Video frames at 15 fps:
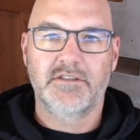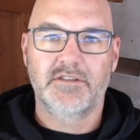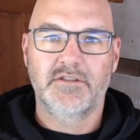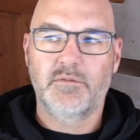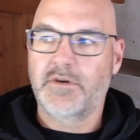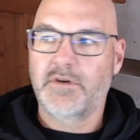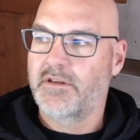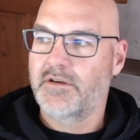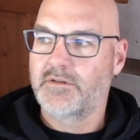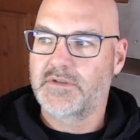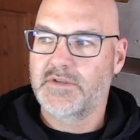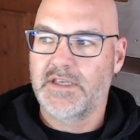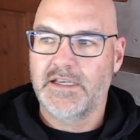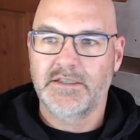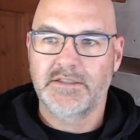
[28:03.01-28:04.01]
it's one of those
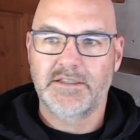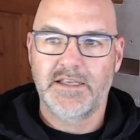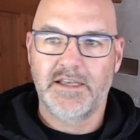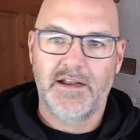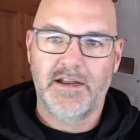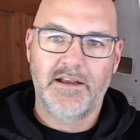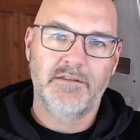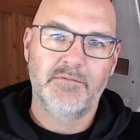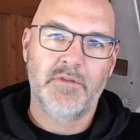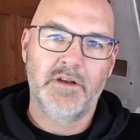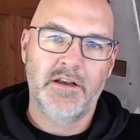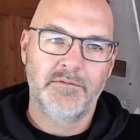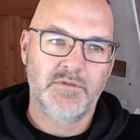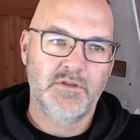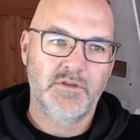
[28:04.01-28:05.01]
things that
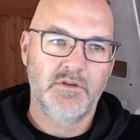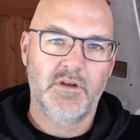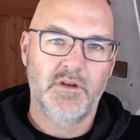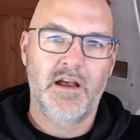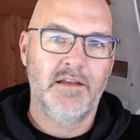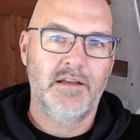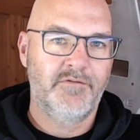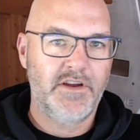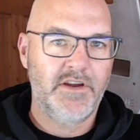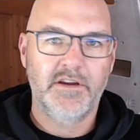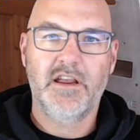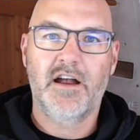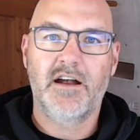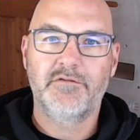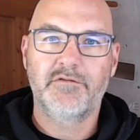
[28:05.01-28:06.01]
I'm very
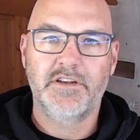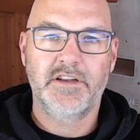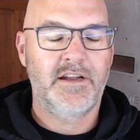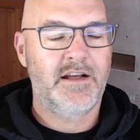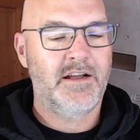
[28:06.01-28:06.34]
confident.